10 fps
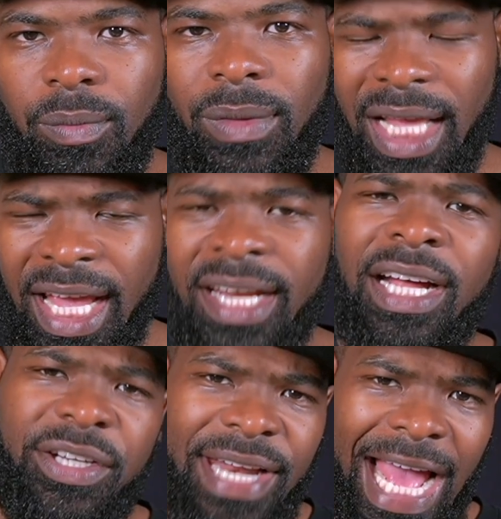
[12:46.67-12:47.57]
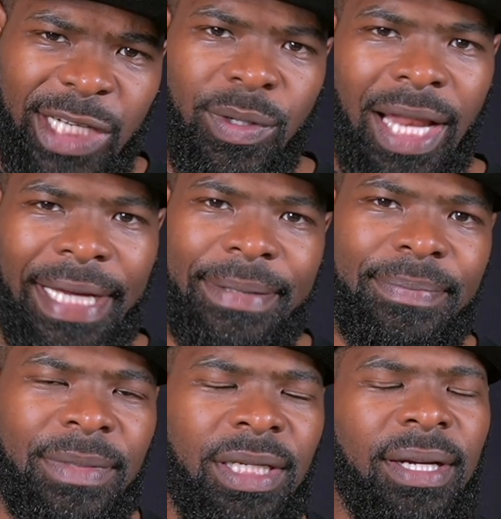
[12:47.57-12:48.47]
and under natural light.
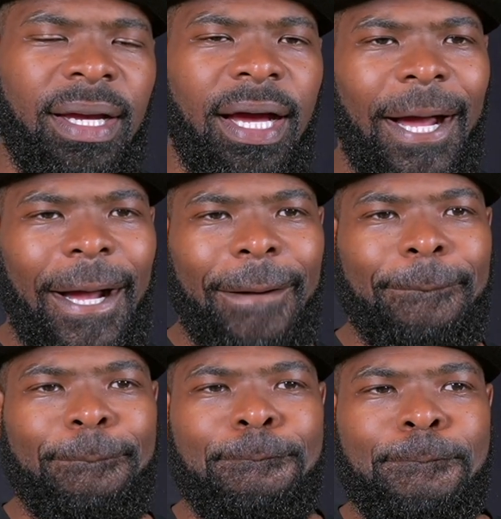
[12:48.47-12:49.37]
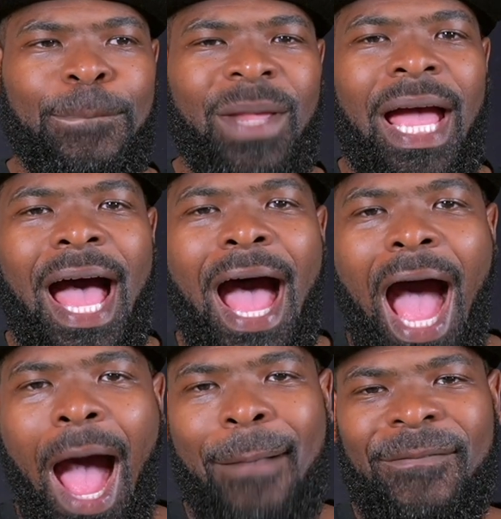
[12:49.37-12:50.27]

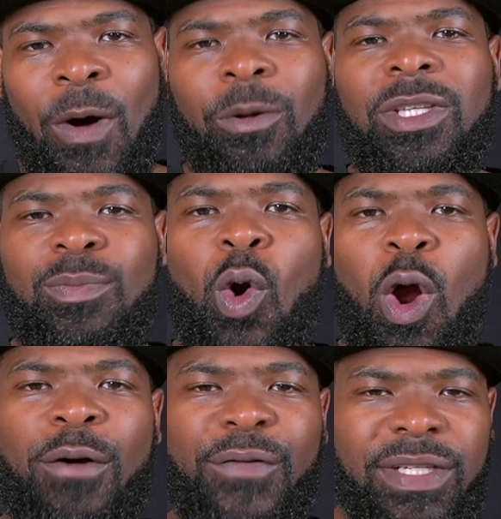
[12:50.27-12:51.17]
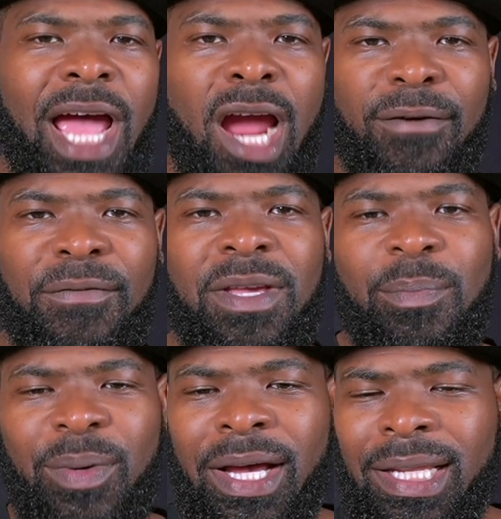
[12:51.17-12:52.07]
I'm focused more on photography,
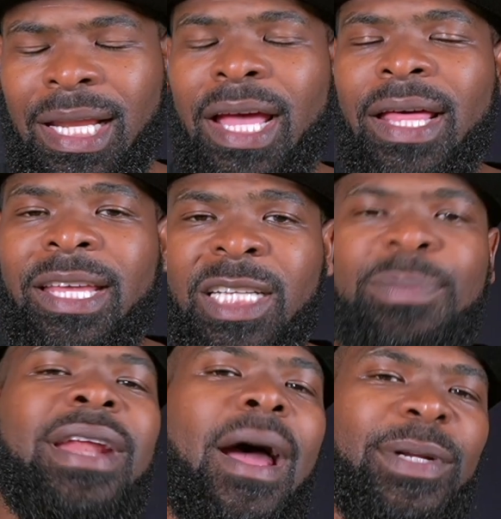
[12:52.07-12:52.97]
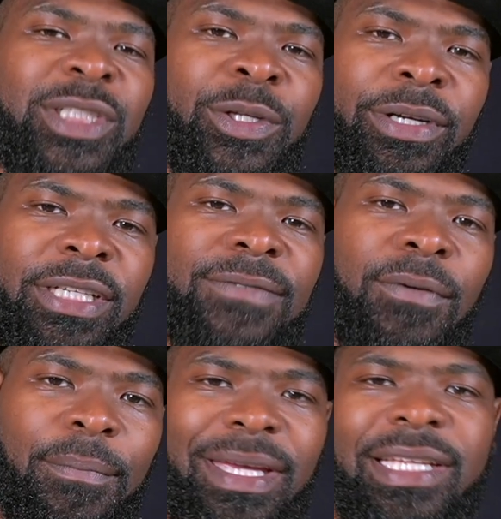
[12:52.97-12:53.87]
but there's been opportunities for
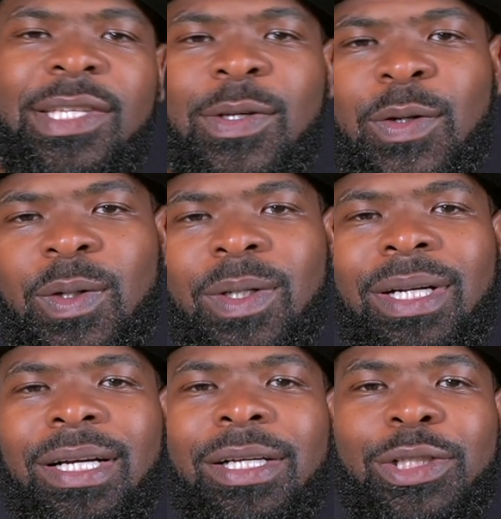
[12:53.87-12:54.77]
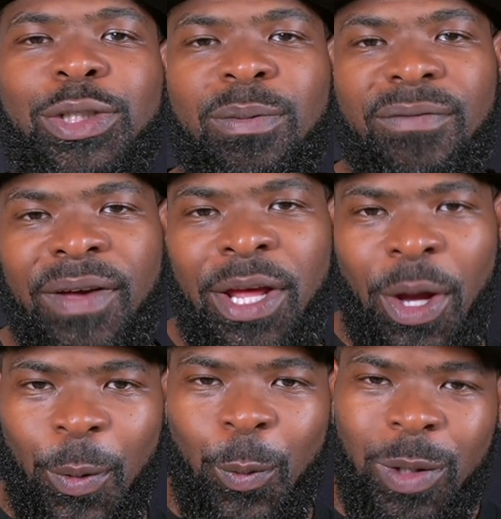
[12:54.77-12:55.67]
me to shoot
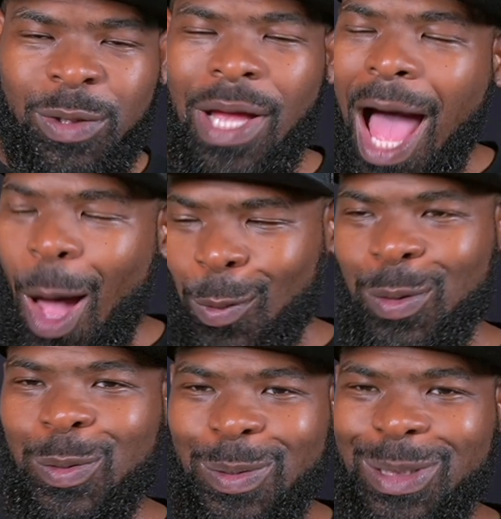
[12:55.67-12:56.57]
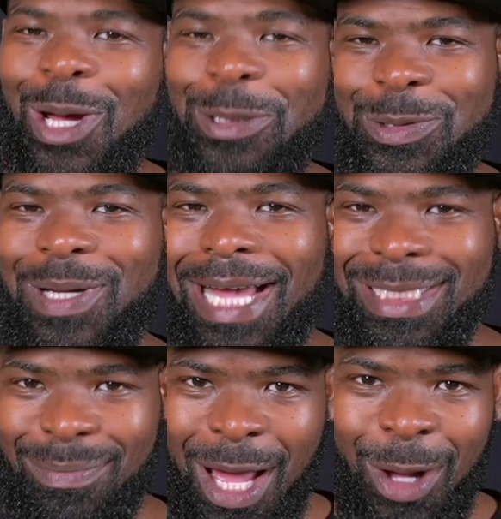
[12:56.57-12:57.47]
video, which I will talk to you guys
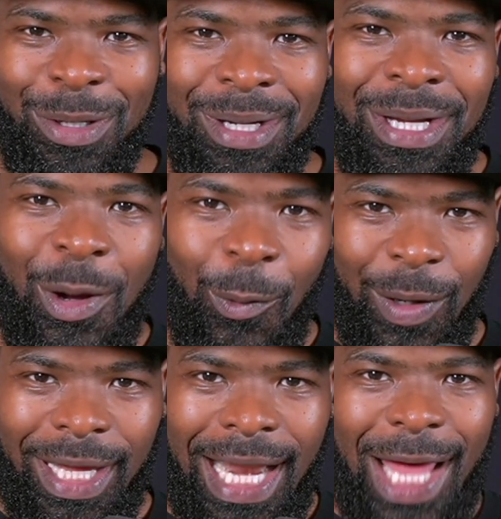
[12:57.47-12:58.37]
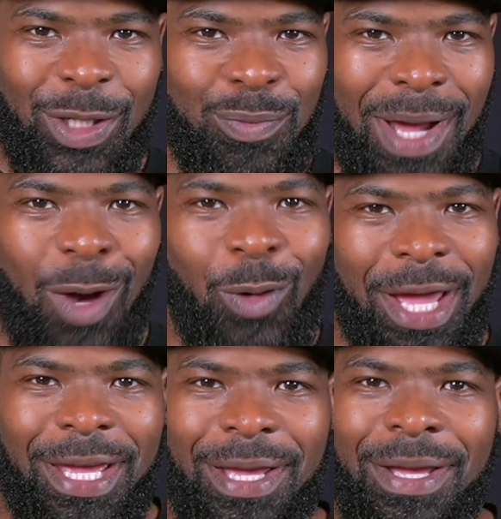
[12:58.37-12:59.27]
about when I do my
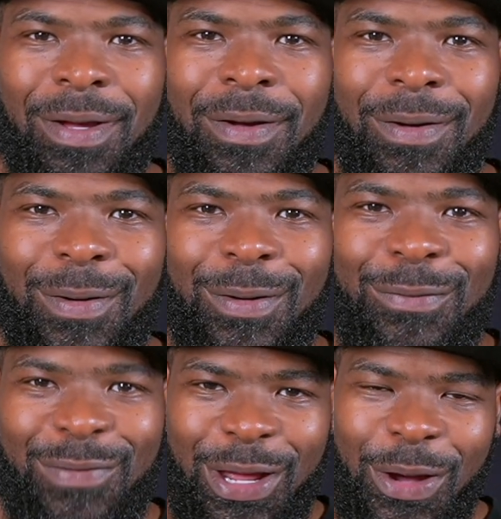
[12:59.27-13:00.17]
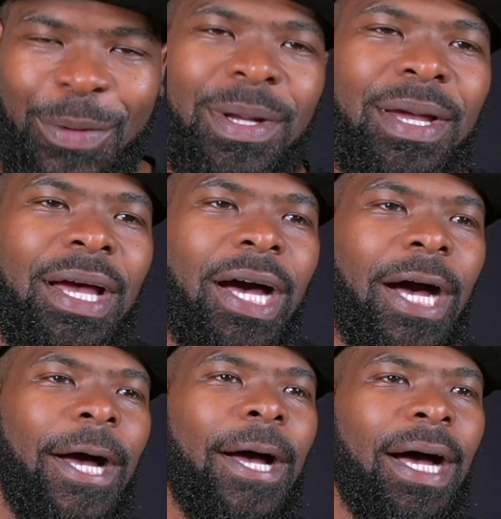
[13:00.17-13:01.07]
wedding video.
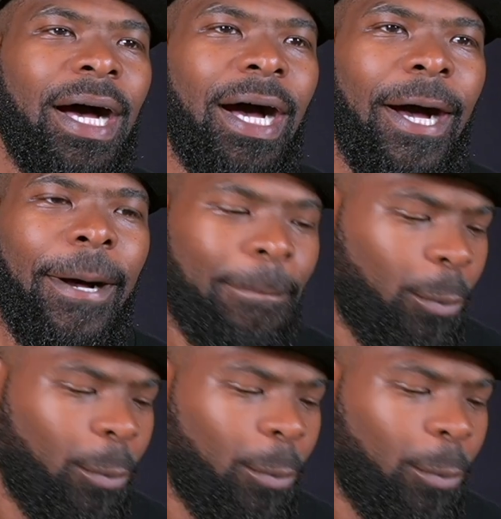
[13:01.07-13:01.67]
What